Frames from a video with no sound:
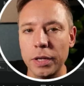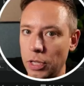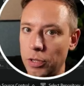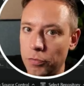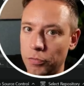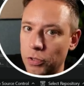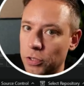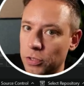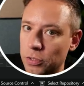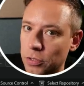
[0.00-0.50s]

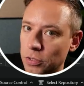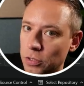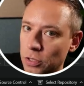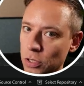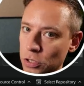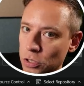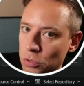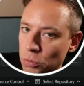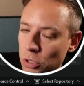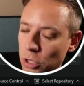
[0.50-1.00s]
If it
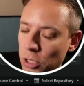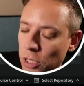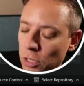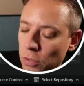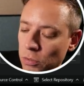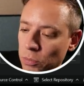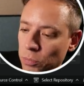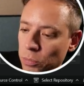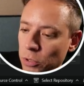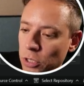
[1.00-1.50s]
does work out,
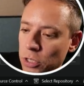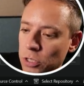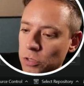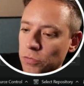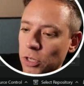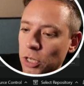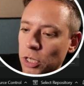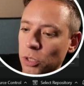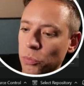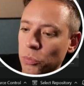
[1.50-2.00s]
the parsed
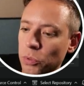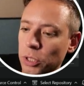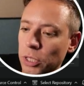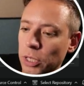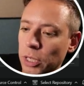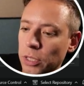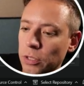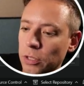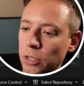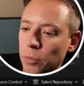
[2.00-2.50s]
value will
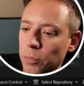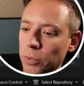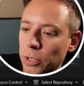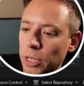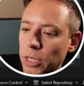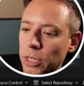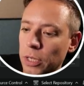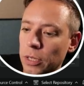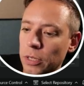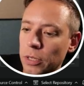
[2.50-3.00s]
end up
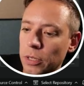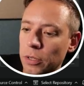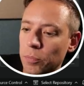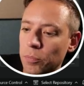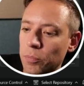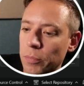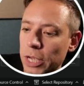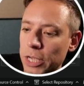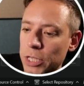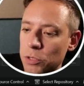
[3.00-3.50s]
in the
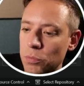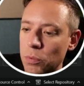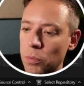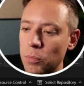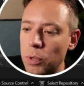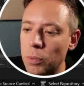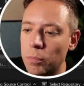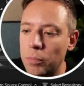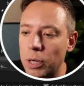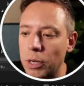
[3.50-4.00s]
maximum
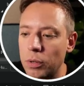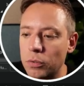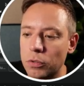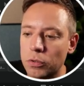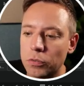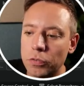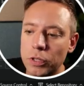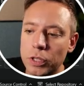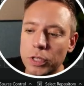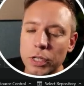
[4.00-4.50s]
amount
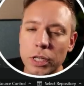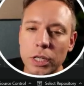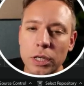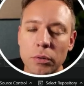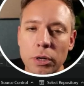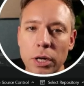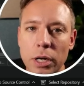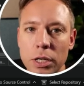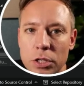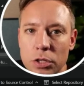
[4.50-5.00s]
of
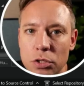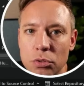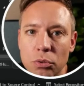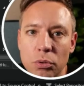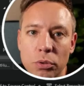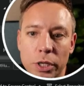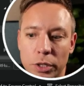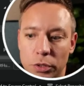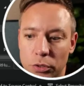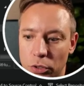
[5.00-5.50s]
itineraries to
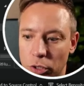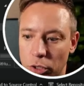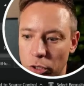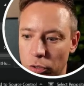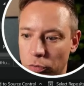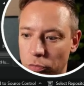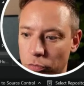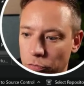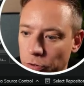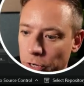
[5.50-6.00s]

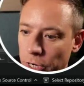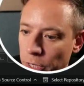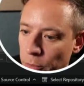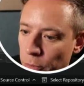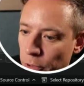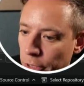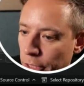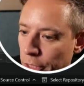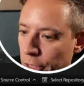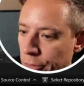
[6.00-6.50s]
return
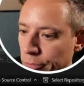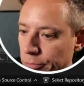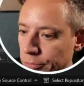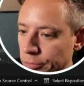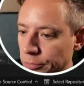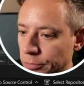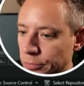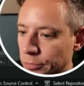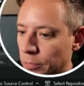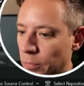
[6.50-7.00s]
variable here.
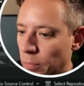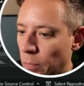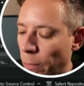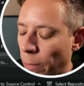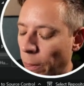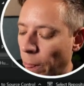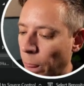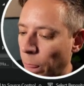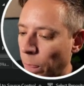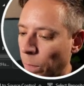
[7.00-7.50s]

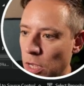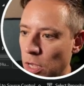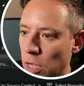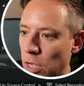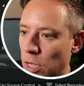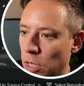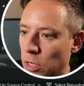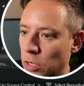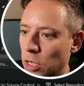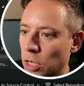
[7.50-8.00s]

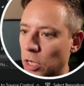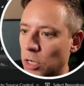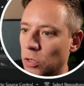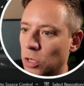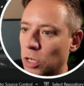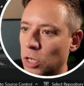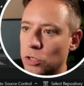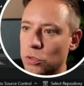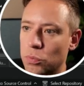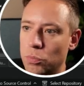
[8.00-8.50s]
And then
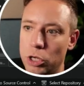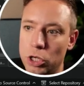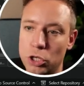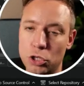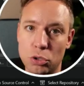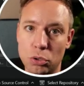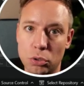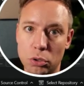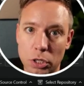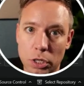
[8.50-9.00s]
let's make
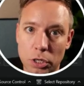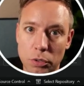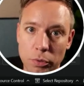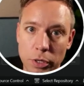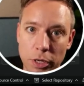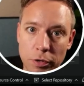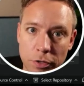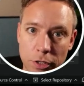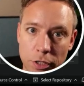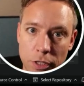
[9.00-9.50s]
sure that we
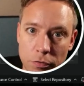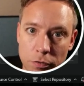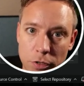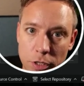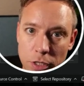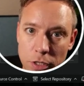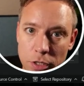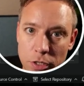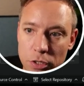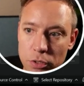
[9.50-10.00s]

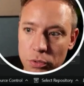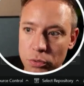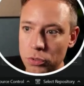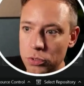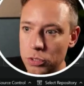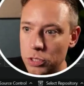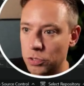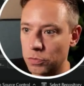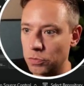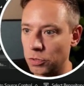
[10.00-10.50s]
effectively use
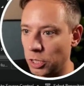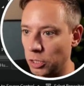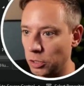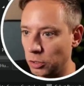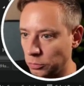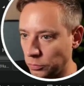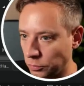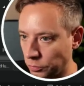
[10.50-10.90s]
this value.